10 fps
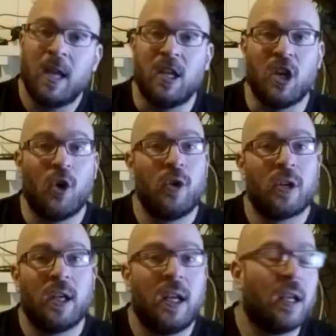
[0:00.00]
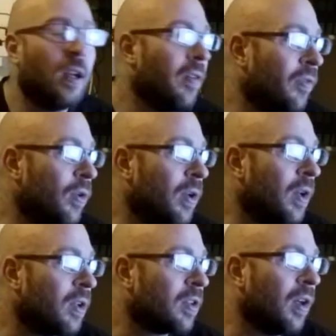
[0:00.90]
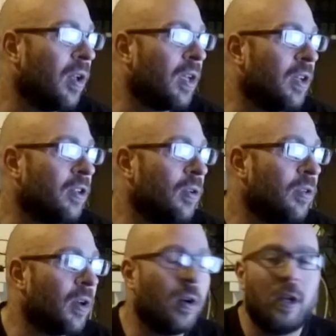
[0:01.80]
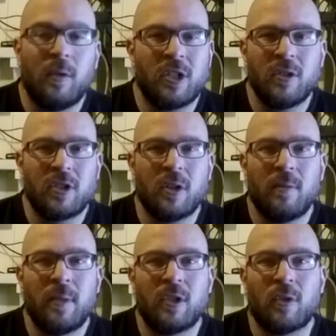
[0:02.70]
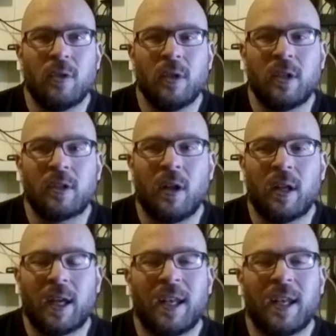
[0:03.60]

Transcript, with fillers: you know you're getting enough food, and it's stalling at 230, which you shouldn't be truly stalling.